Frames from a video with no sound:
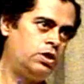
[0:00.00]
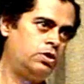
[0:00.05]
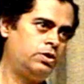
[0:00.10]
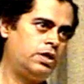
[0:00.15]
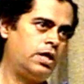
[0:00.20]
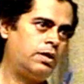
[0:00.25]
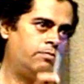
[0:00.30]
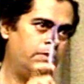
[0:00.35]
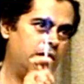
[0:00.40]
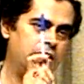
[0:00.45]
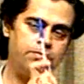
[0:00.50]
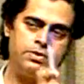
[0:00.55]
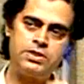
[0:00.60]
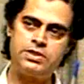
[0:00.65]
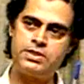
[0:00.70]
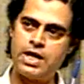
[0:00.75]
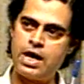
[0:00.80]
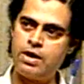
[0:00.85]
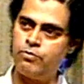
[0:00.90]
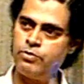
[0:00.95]
you, there must be
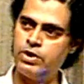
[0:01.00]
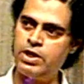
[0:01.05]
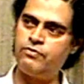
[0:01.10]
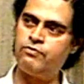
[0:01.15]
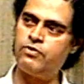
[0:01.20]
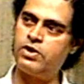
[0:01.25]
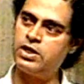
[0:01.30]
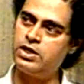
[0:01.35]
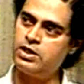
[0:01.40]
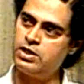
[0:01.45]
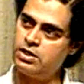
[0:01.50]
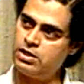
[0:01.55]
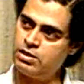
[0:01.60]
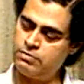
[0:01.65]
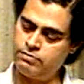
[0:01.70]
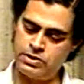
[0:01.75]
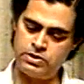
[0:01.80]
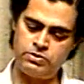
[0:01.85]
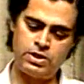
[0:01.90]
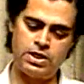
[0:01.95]
some way for
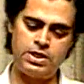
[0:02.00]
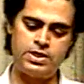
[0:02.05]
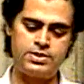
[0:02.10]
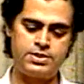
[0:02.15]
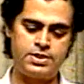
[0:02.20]
individually